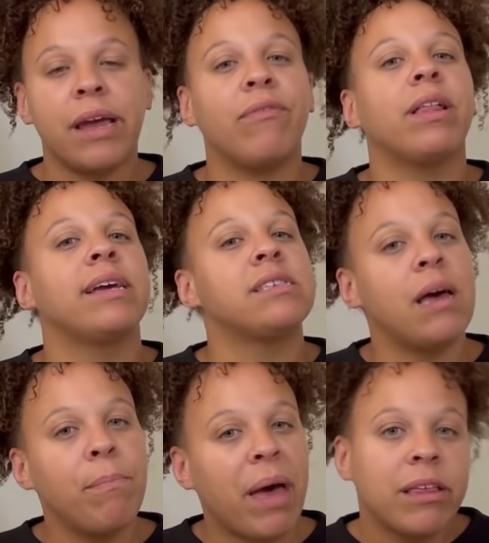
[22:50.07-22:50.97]
I feel like
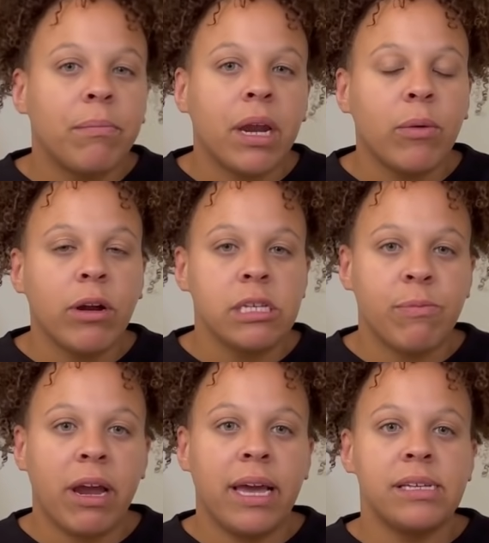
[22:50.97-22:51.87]
some Bath & Body Works
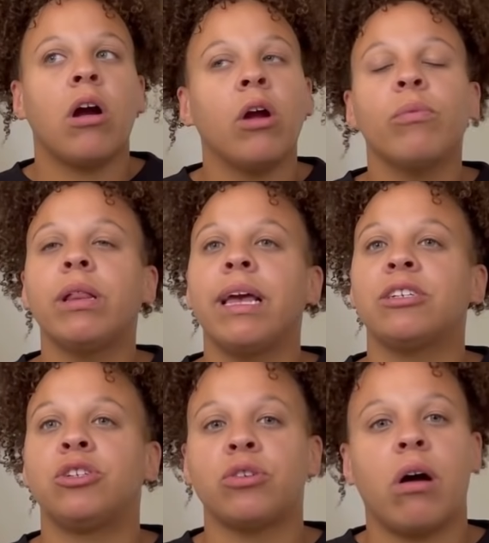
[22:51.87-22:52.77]
sprays aren't really
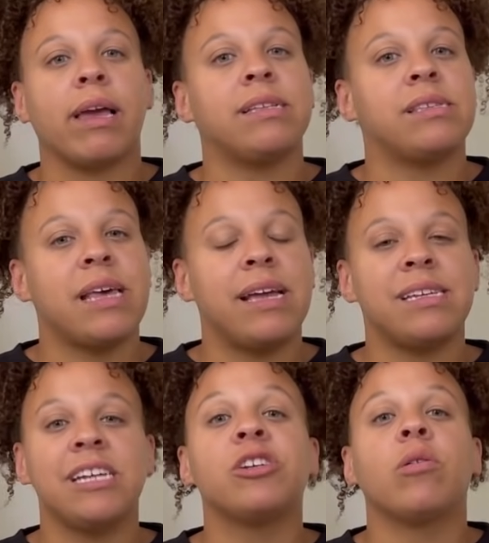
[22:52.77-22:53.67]
as strong in
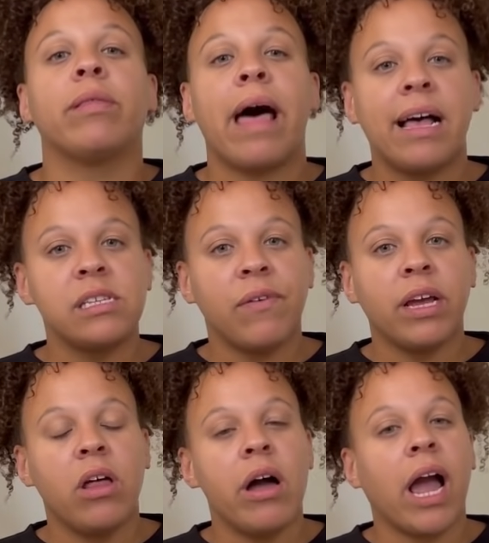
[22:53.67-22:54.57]
scent and don't last very long.